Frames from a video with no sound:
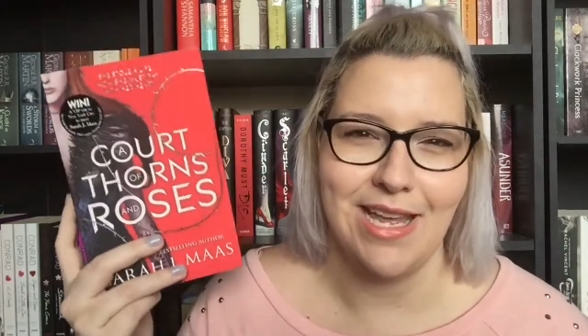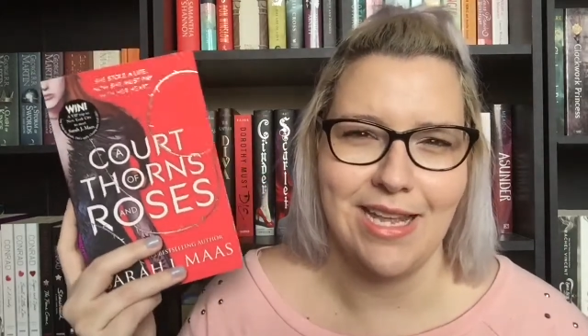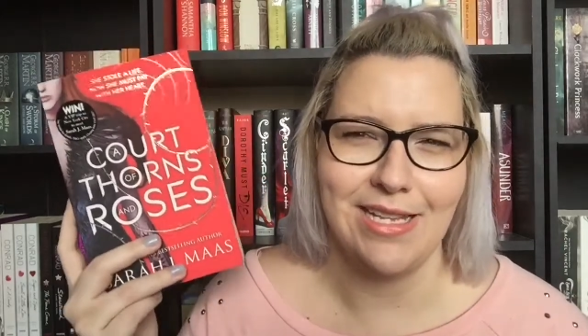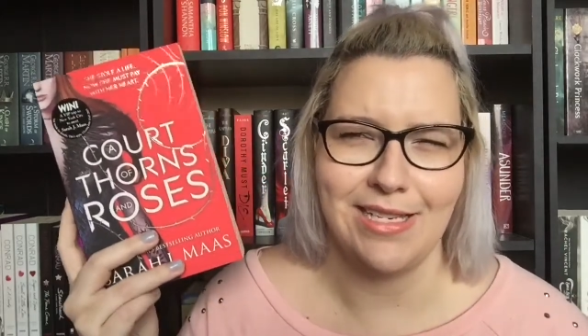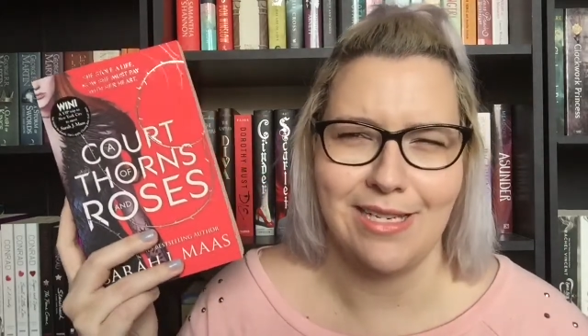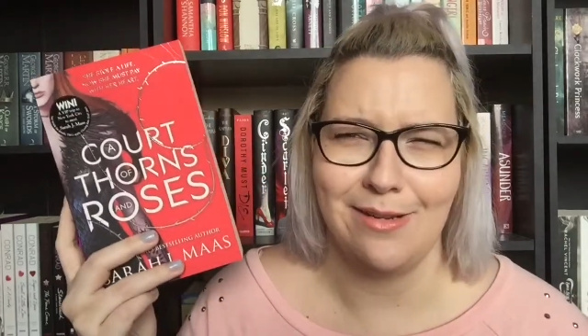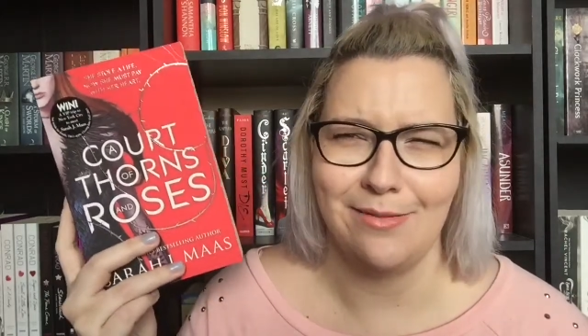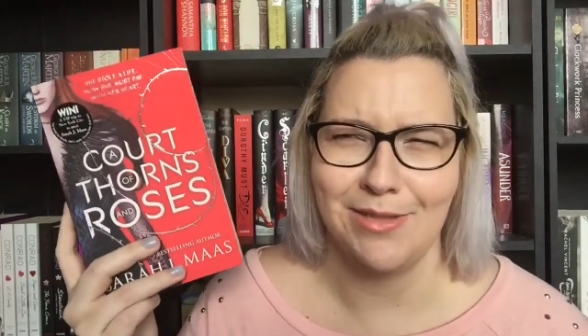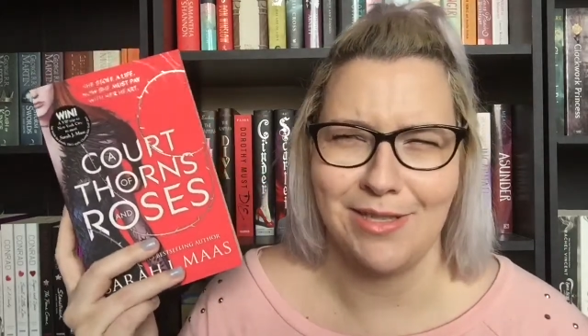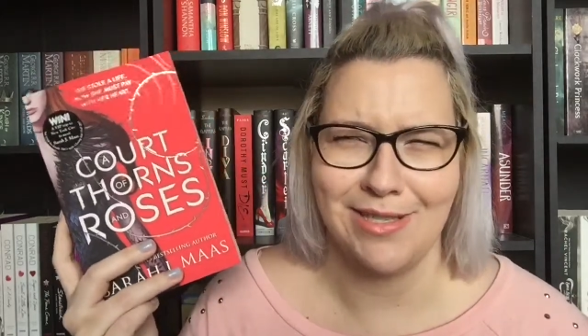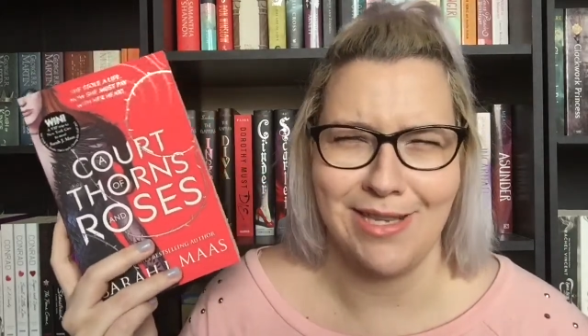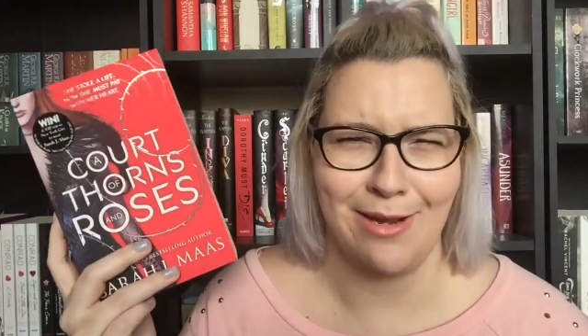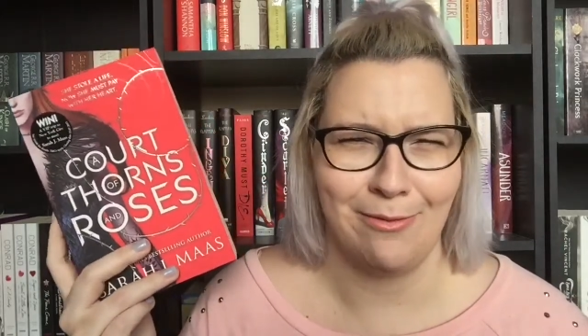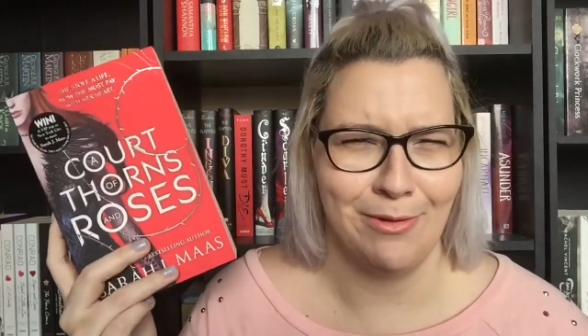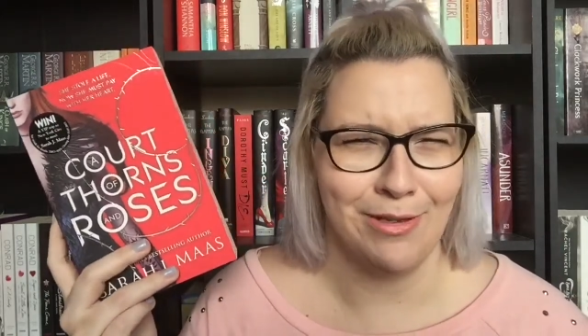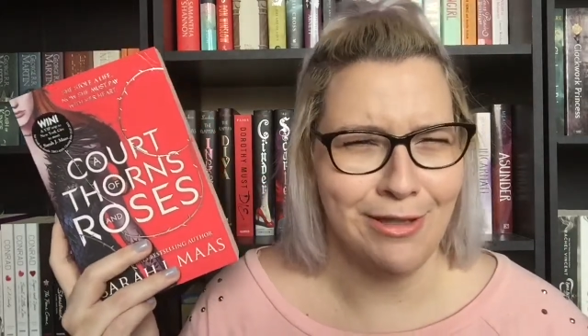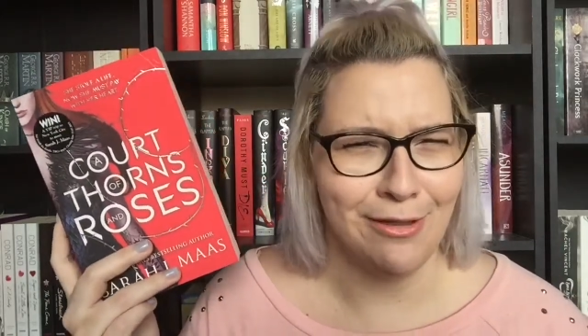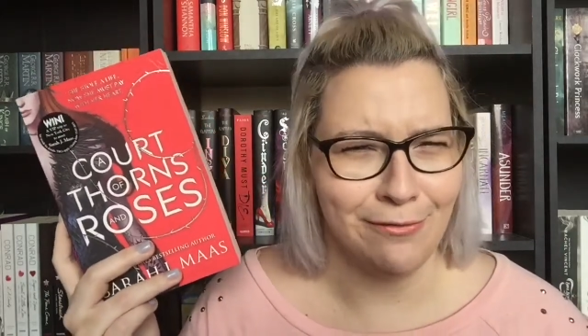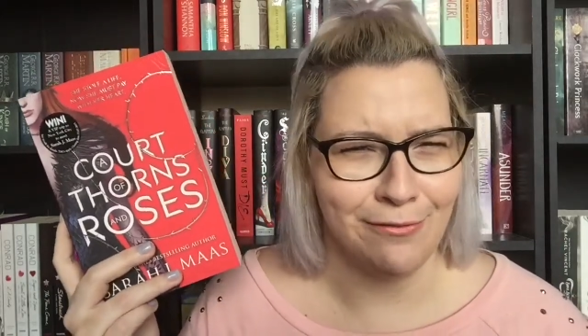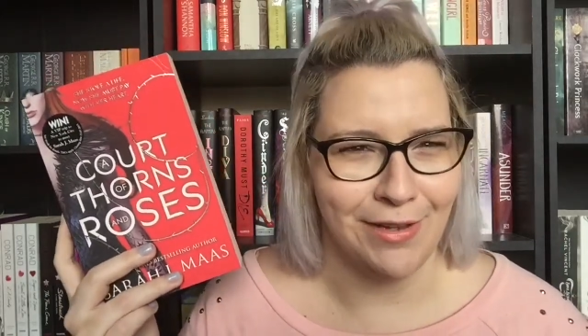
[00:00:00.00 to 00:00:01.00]
the end, and I was just like,
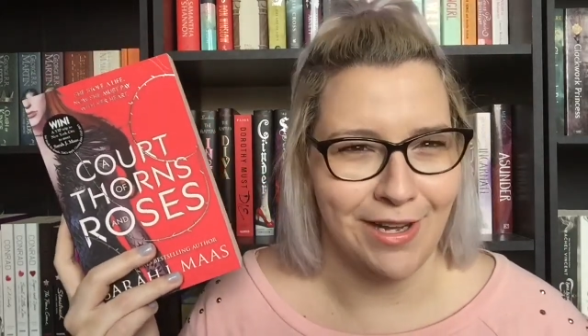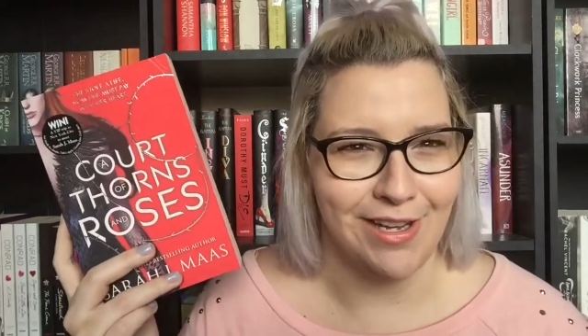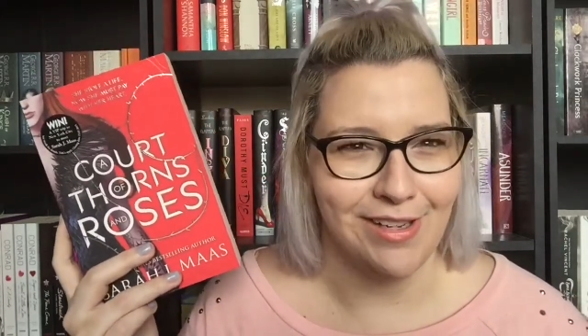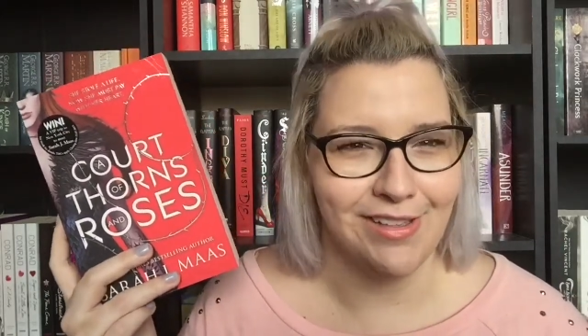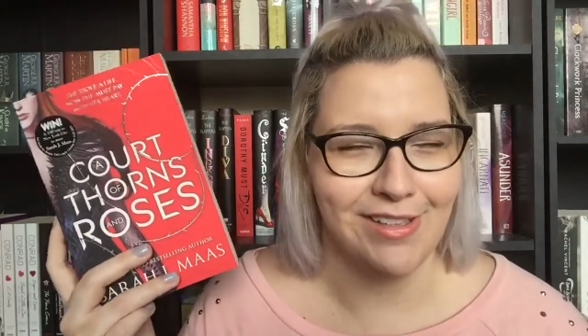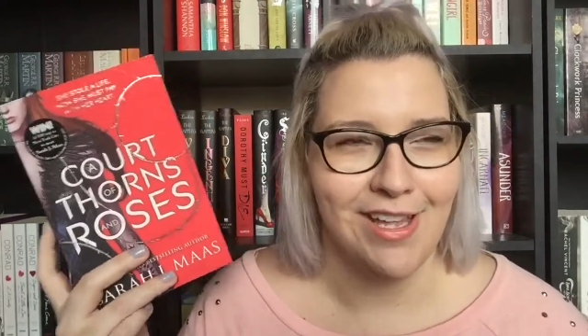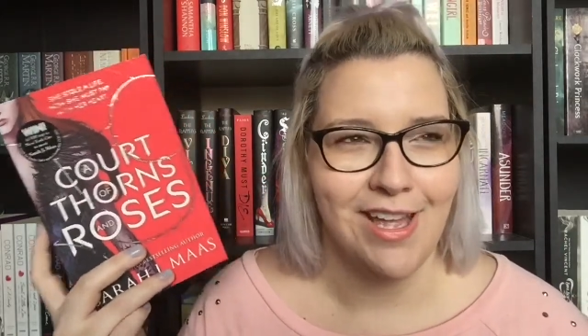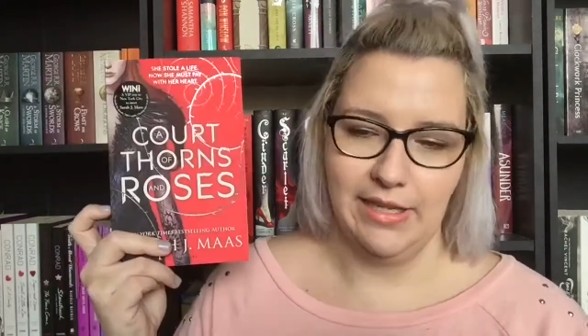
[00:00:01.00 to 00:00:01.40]
what the fuck?